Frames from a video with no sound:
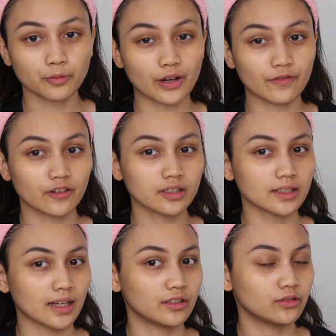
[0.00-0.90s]

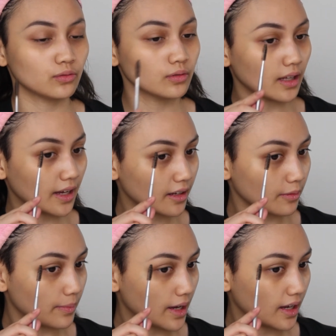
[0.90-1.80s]
preference, I do
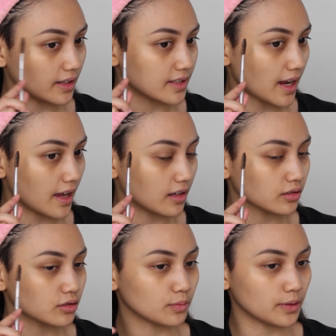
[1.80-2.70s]
like my
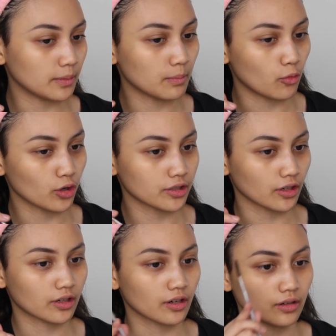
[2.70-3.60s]
tail to be more
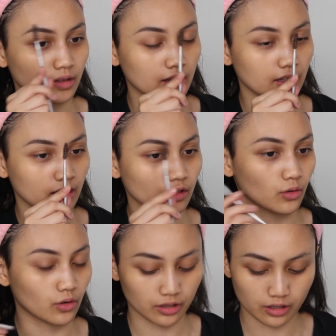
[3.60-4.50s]
darker than the inner
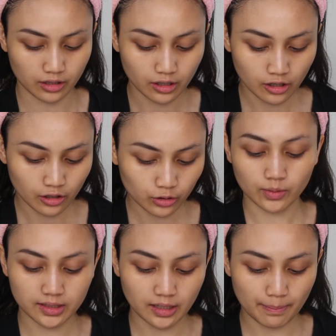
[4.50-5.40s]
corner.
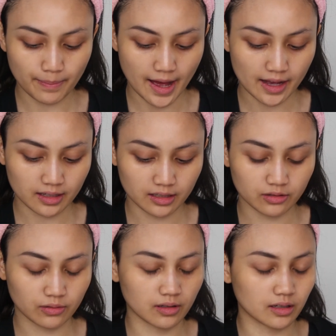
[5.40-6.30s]
So I dip back
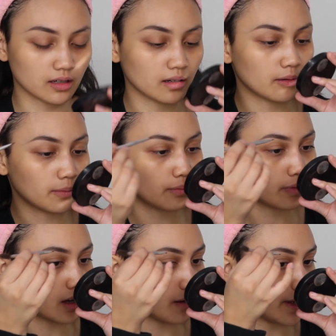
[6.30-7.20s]
into the
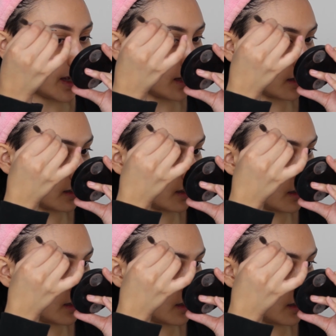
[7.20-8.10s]
pomade
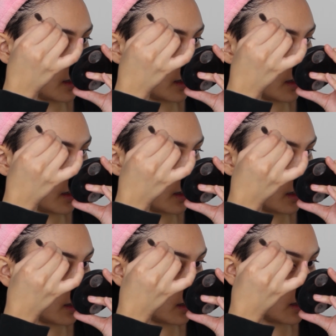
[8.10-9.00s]
and I just make sure
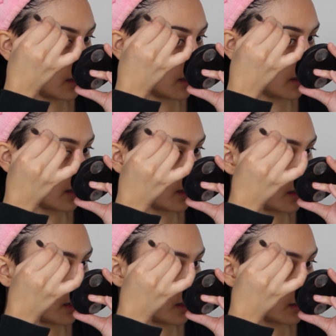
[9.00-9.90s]
it's a bit more
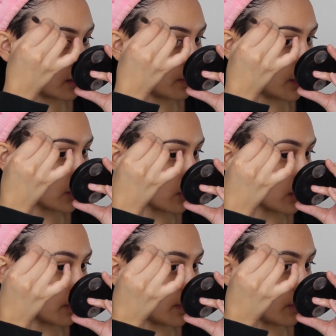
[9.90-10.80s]
pigmented
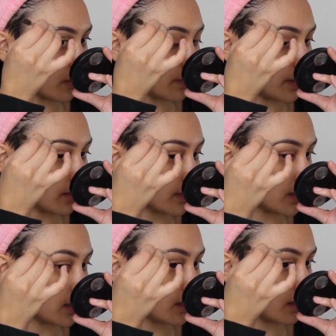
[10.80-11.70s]
and I blend
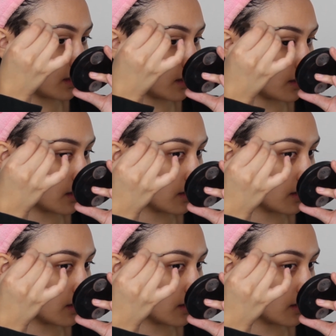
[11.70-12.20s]
everything out.